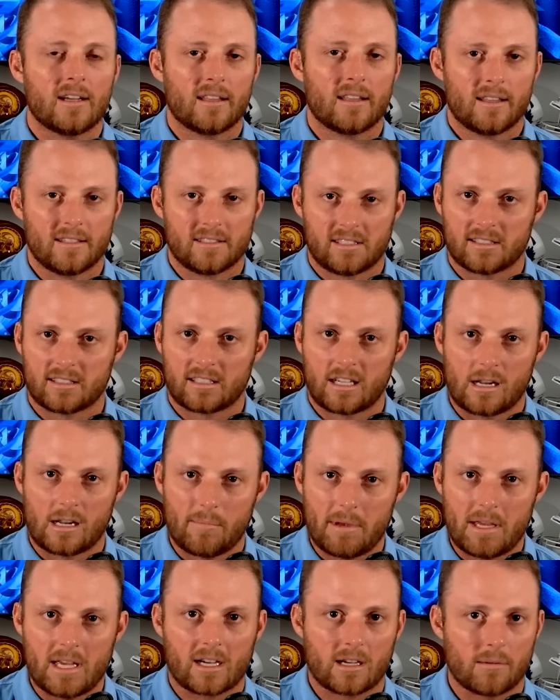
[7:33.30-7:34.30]
this is going to
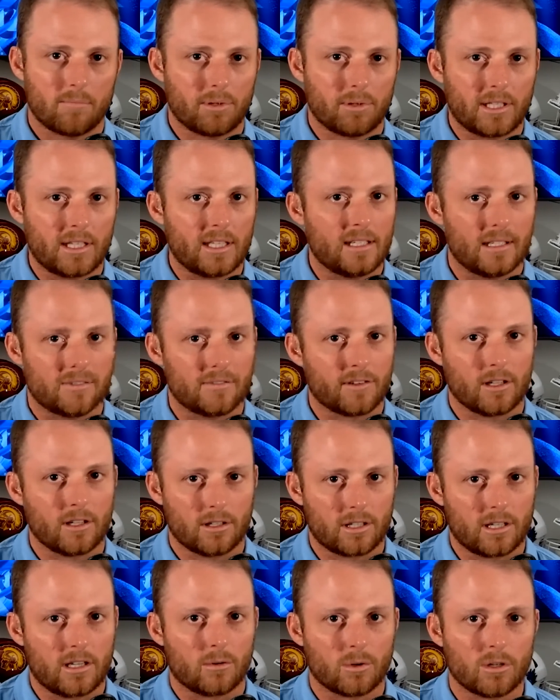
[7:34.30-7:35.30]
be a completely different
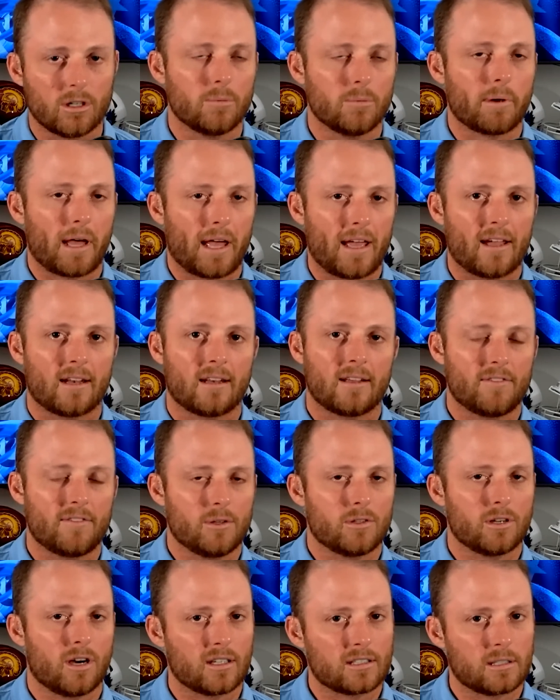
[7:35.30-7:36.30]
looking group. And if you
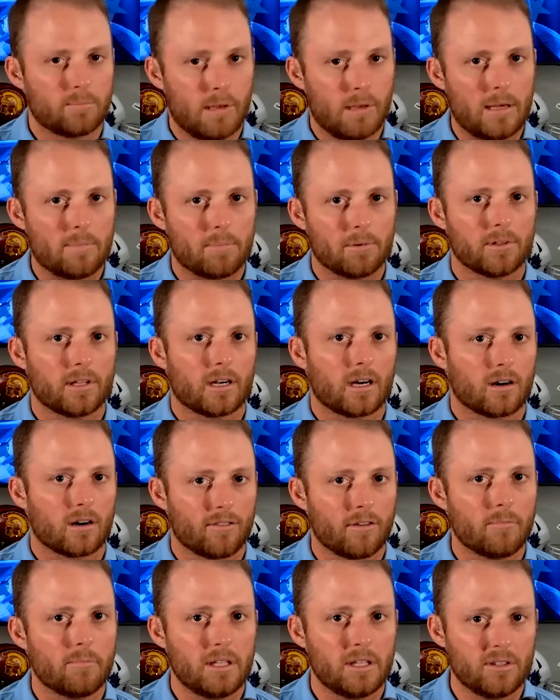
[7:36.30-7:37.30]
talk to people that are
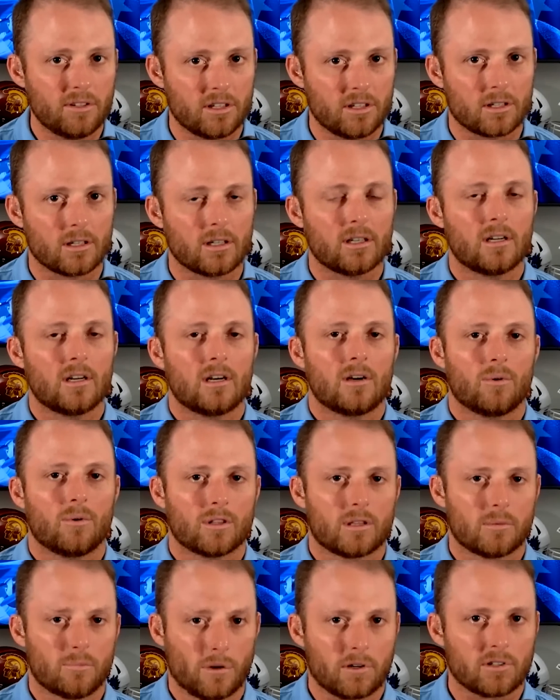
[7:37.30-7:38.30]
familiar
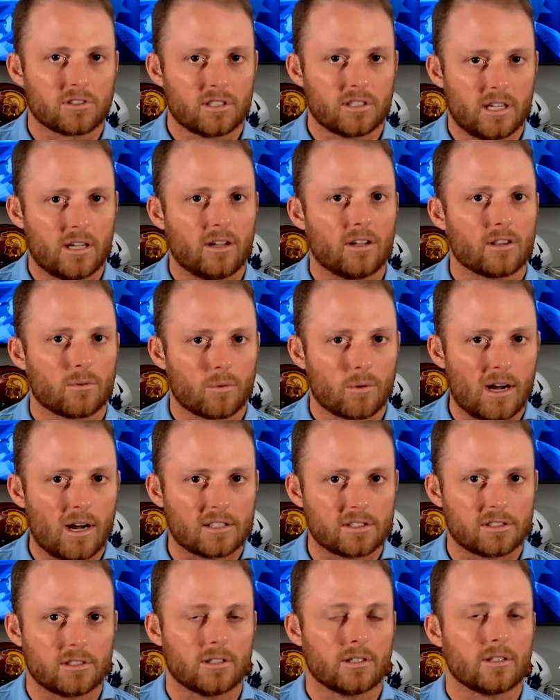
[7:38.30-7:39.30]
with the personnel on the
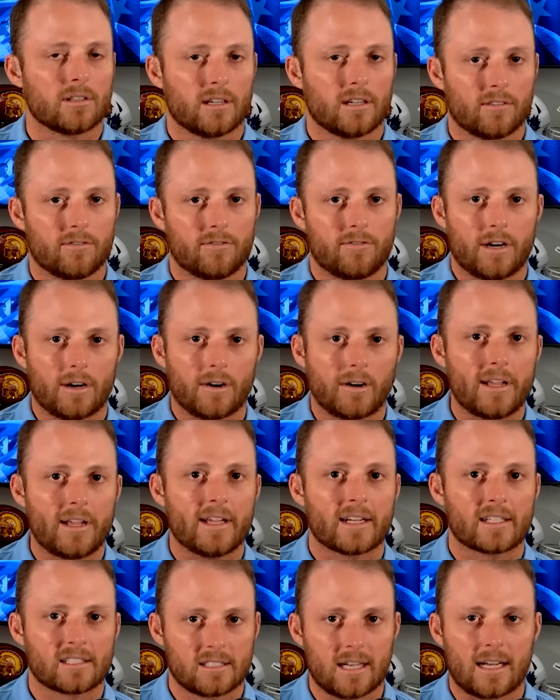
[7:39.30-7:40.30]
roster, they're very
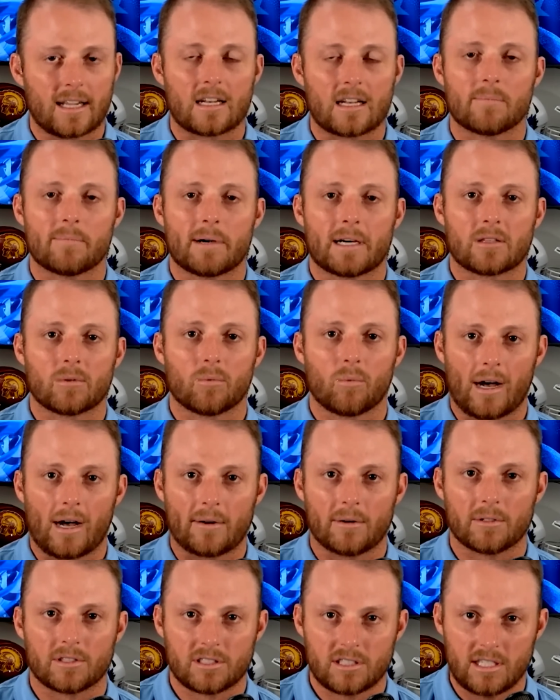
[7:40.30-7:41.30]
excited about the
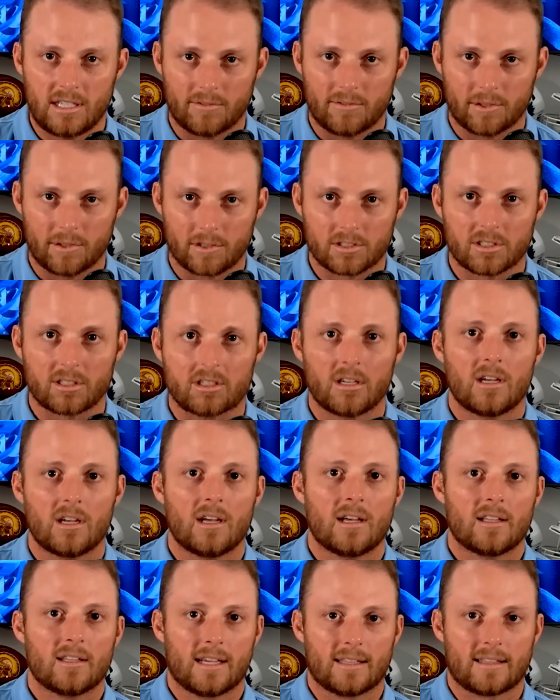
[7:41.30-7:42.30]
wide receivers
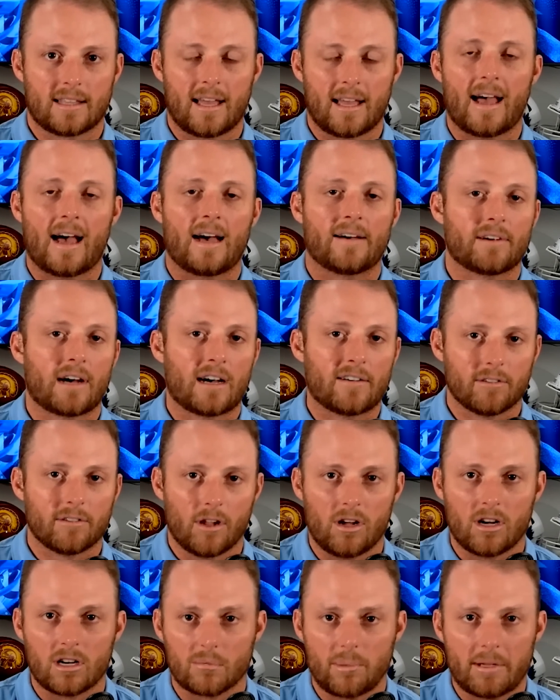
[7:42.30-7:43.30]
that they have. I've
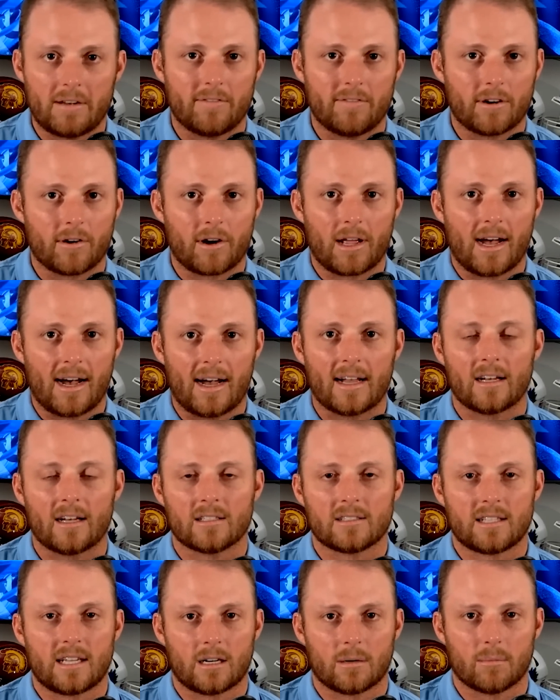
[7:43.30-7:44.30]
long been very high
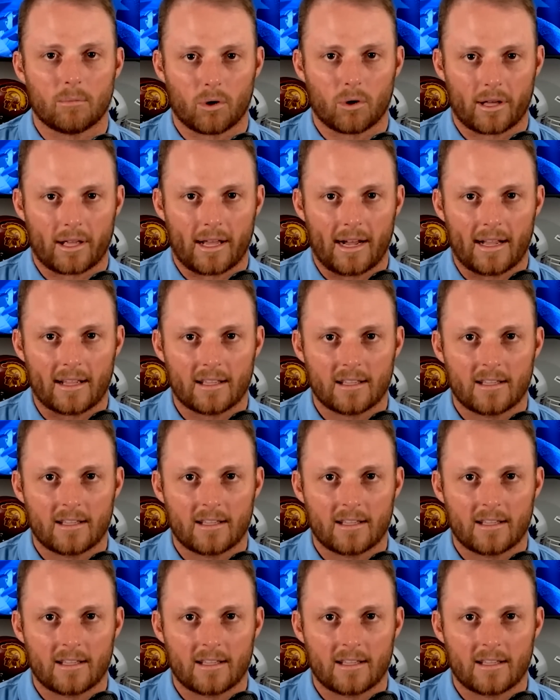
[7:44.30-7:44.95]
on Tanner Mordecai.